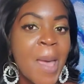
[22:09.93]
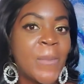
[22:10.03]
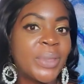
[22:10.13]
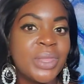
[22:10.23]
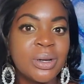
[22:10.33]

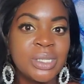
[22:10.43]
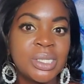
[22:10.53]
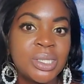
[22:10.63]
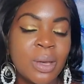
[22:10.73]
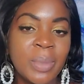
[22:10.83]
but there are
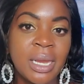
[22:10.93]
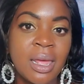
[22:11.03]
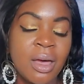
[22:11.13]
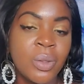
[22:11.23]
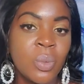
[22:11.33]
just so many
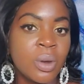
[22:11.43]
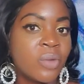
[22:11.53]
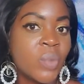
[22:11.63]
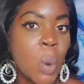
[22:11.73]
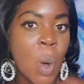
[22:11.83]
other
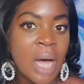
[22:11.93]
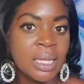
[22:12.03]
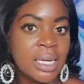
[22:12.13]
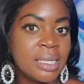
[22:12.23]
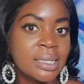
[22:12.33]
wonderful
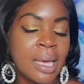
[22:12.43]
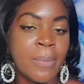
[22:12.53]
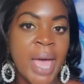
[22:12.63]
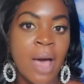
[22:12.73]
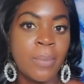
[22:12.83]
qualities
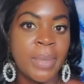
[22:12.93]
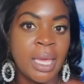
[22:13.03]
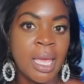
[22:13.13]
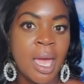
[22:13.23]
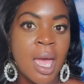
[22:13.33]
about me